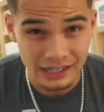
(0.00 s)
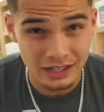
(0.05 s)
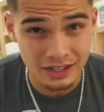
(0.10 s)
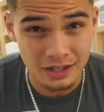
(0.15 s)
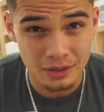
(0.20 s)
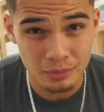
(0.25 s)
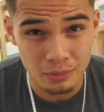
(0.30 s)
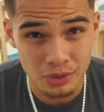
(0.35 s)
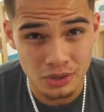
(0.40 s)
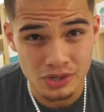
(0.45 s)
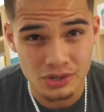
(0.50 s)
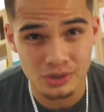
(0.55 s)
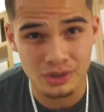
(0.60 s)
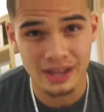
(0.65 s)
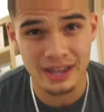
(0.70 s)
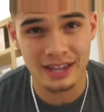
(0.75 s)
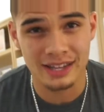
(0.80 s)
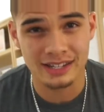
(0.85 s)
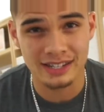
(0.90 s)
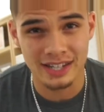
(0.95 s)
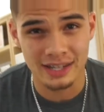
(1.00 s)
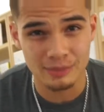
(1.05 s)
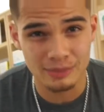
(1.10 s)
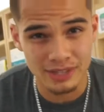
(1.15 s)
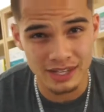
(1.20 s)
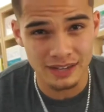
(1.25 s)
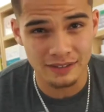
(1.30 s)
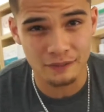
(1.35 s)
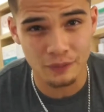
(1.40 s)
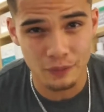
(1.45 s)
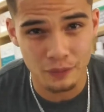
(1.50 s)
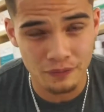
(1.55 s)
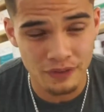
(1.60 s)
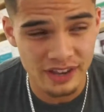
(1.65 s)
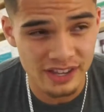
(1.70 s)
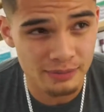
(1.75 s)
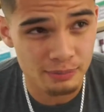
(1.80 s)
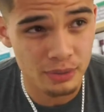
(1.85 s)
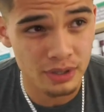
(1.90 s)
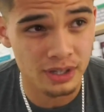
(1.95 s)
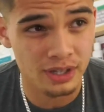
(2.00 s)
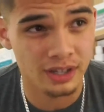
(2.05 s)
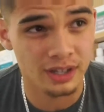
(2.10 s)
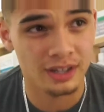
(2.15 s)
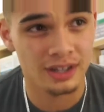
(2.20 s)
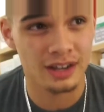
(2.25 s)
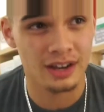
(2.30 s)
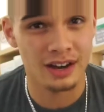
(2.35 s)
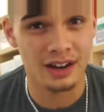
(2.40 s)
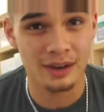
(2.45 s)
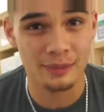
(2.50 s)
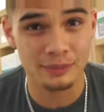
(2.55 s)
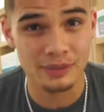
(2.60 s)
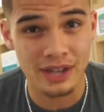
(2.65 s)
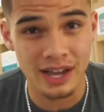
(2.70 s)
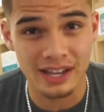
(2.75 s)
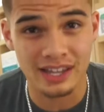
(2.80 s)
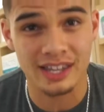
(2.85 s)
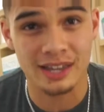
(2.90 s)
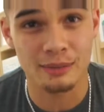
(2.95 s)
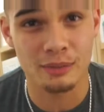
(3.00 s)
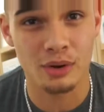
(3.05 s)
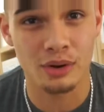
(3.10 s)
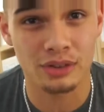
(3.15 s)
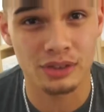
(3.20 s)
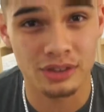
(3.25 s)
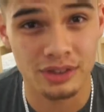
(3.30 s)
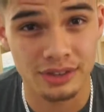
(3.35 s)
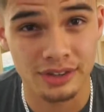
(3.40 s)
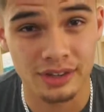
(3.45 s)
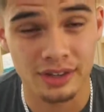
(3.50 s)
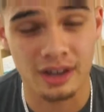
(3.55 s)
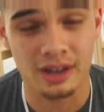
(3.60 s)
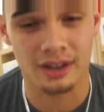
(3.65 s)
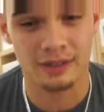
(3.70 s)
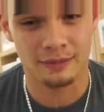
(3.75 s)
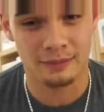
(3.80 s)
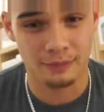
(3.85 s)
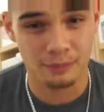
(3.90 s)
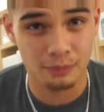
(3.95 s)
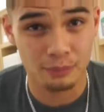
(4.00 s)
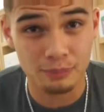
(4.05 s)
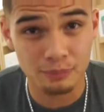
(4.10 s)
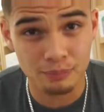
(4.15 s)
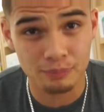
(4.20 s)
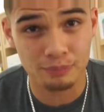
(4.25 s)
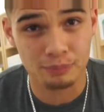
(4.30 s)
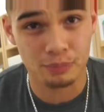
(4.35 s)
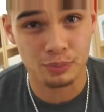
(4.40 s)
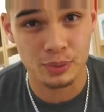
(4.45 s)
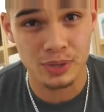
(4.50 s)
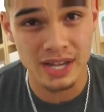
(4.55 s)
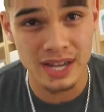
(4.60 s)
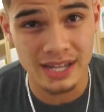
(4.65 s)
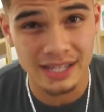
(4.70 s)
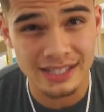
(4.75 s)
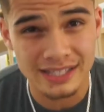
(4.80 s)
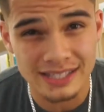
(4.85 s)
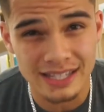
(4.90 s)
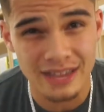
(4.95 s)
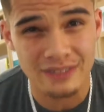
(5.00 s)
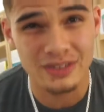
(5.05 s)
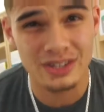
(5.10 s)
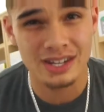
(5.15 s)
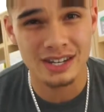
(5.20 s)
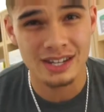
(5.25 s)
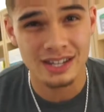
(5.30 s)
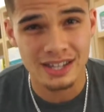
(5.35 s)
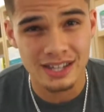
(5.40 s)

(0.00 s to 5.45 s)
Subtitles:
commercial ad type thing for Facebook talking about the Pre-X7.